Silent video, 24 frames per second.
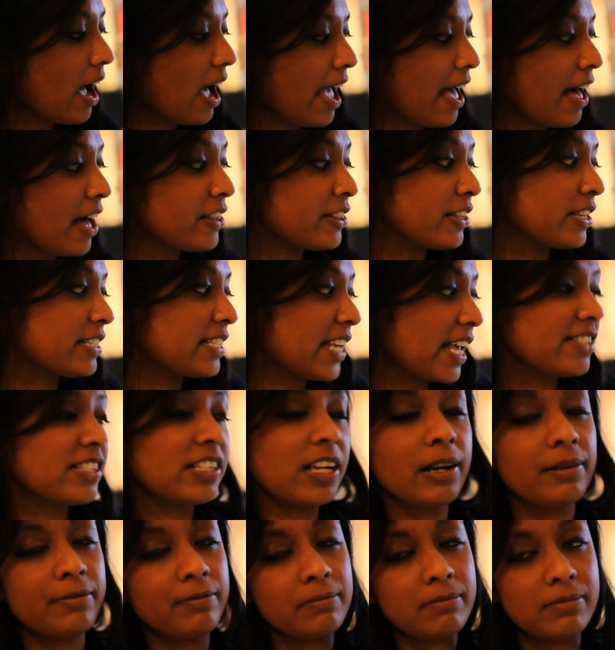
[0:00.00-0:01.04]
And and the
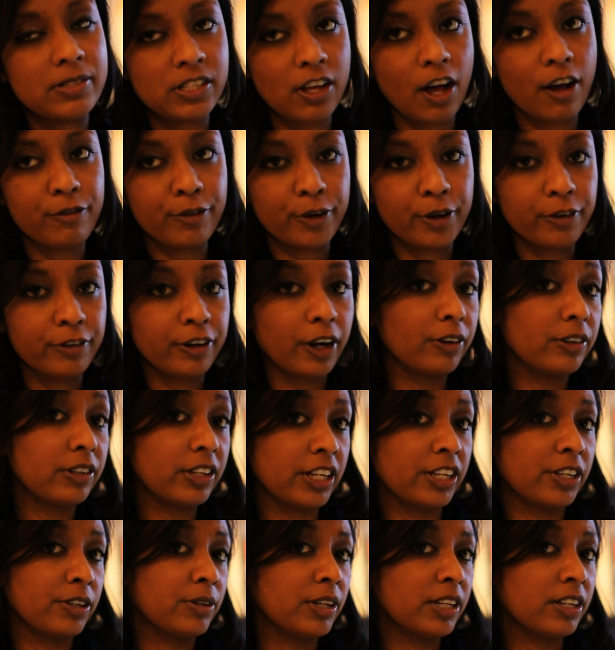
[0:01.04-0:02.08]
desktop software
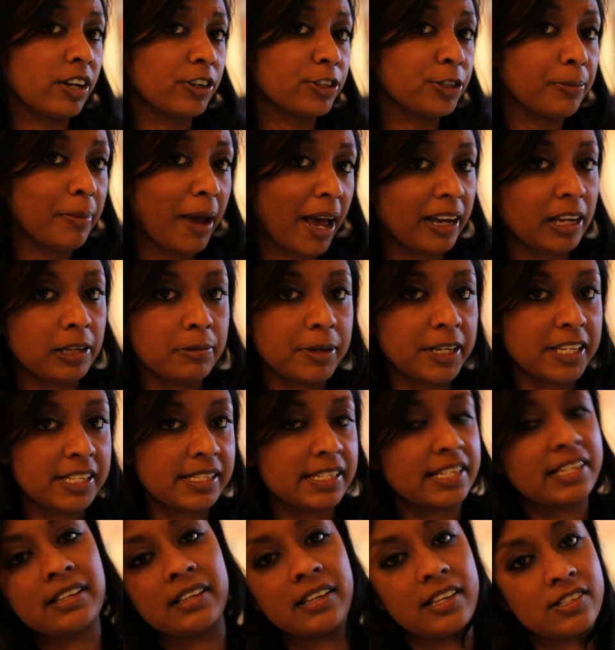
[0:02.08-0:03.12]
that you need on your Mac and
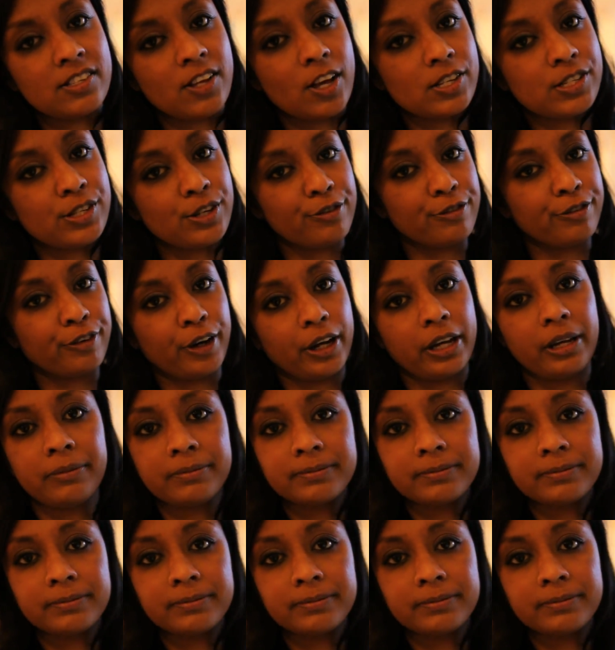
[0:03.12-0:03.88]
PC is also free.